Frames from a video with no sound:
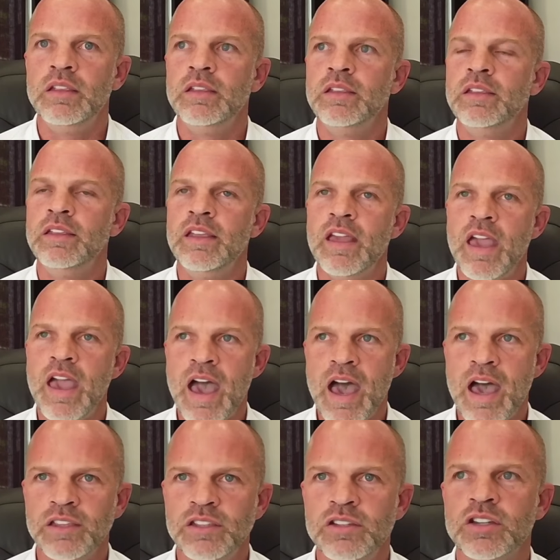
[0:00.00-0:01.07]
Yeah,
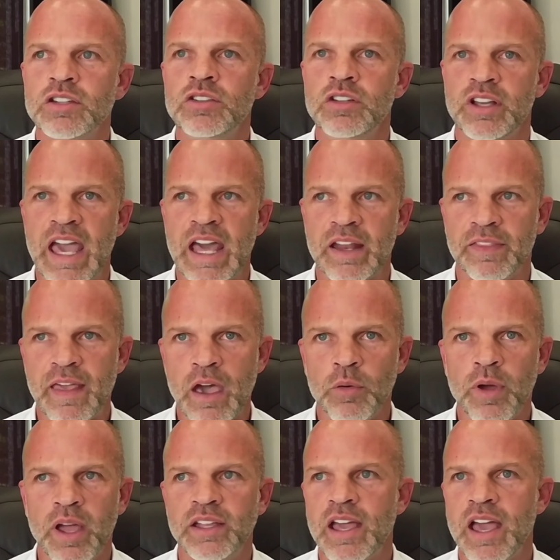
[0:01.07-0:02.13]
you could look at it that
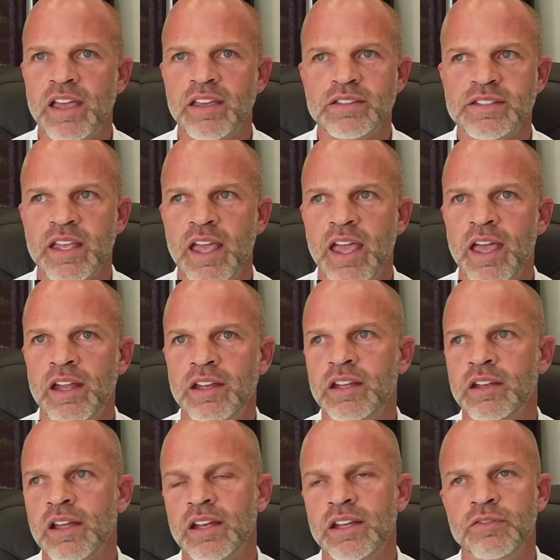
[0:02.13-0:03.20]
way. Yeah, you'd say, hey, I
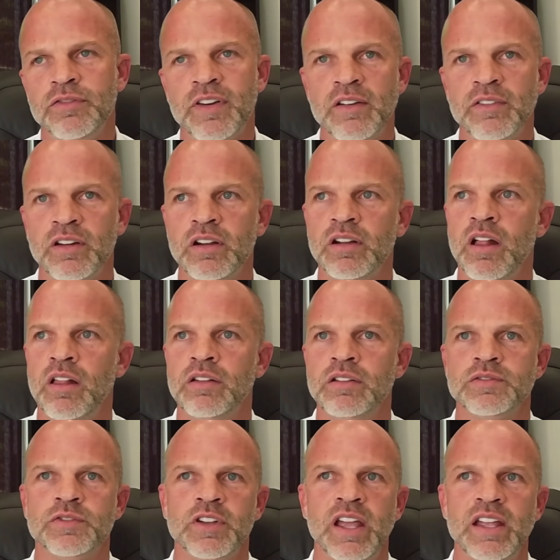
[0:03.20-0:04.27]
need I need $500
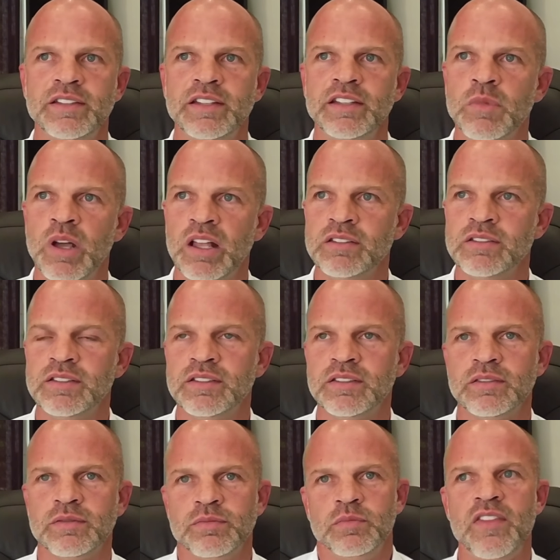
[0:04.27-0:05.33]
for 18 months.
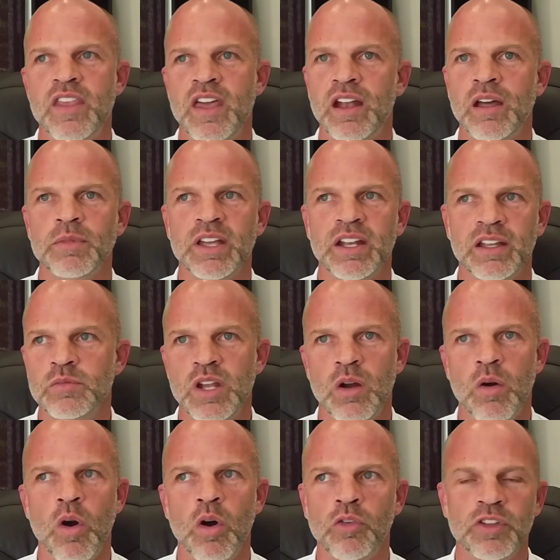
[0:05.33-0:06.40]
And then I'm going to, you
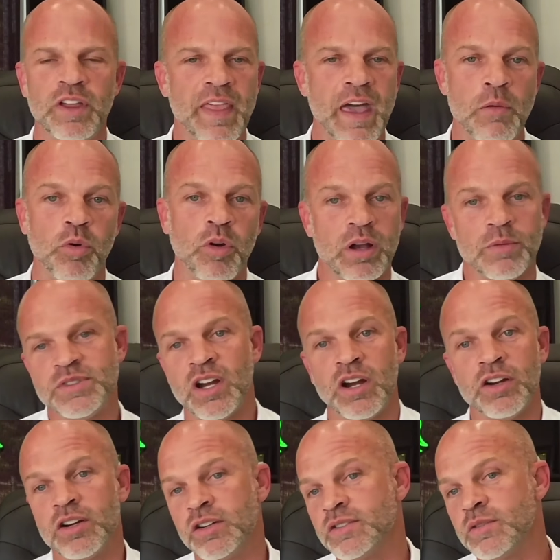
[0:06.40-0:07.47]
know, hopefully at that point, I'm
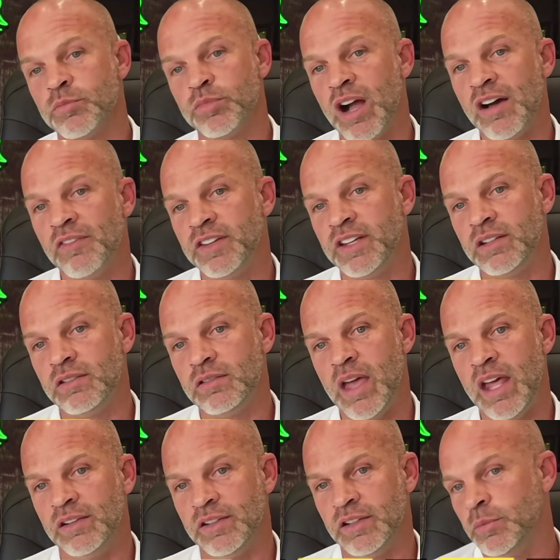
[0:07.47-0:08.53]
starting to earn some profit
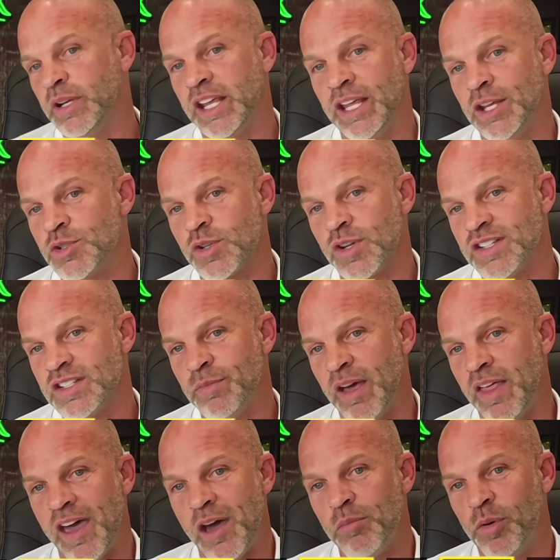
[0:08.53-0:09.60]
and a little bit of interest
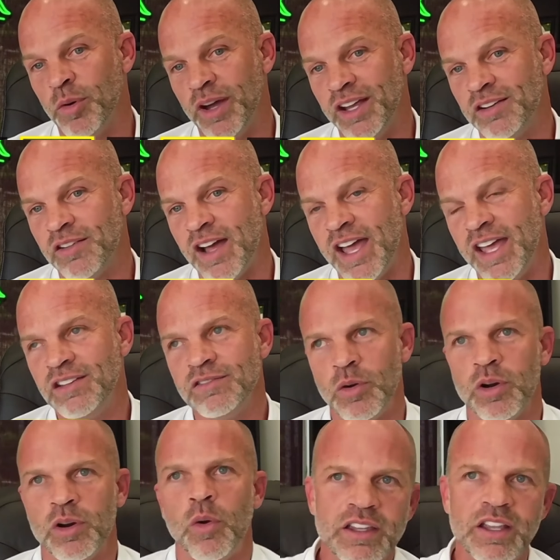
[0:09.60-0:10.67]
by that point, right?
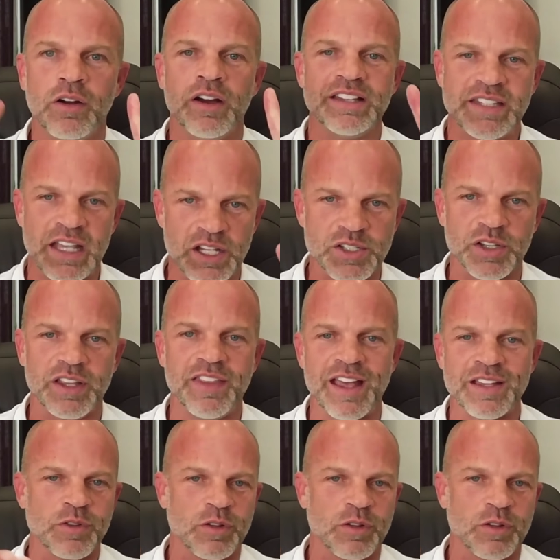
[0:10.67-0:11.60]
Or, you know, essentially that's